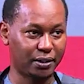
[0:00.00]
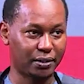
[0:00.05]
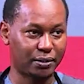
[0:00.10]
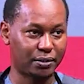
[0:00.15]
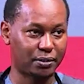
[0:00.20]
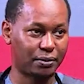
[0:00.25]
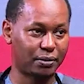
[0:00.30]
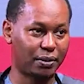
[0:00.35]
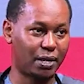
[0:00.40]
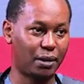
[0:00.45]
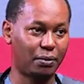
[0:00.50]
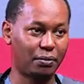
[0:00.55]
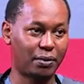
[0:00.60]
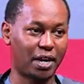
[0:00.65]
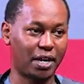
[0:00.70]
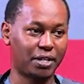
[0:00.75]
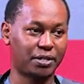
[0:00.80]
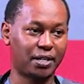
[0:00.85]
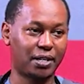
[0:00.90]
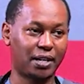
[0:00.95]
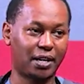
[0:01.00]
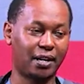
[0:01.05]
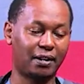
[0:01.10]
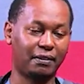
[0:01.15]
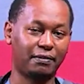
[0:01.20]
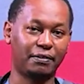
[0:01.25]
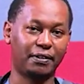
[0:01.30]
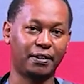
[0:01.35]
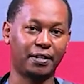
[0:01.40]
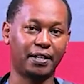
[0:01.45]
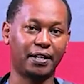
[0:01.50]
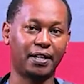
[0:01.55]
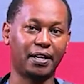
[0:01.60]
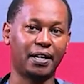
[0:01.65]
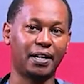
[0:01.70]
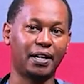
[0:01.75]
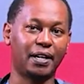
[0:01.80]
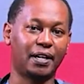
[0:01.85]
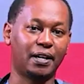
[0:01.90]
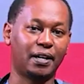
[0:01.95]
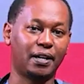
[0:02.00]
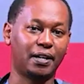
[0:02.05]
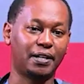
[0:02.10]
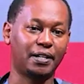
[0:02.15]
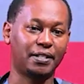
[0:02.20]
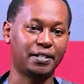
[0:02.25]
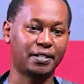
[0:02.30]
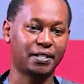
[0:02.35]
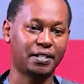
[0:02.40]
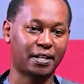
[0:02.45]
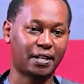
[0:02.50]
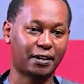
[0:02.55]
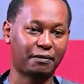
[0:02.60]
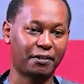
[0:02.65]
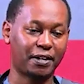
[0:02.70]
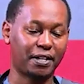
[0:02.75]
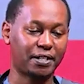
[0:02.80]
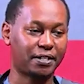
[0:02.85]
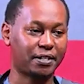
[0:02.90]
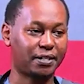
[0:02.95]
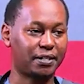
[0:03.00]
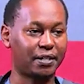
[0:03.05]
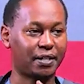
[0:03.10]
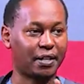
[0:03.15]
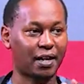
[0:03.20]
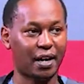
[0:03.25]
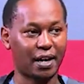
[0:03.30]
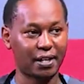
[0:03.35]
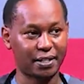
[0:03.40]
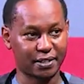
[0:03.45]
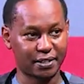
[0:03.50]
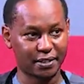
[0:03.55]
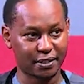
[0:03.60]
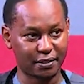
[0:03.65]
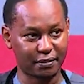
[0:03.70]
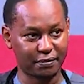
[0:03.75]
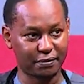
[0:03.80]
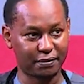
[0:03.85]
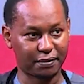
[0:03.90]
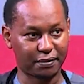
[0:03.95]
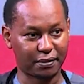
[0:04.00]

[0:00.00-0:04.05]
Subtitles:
So there would actually have diseases that affect the heart itself,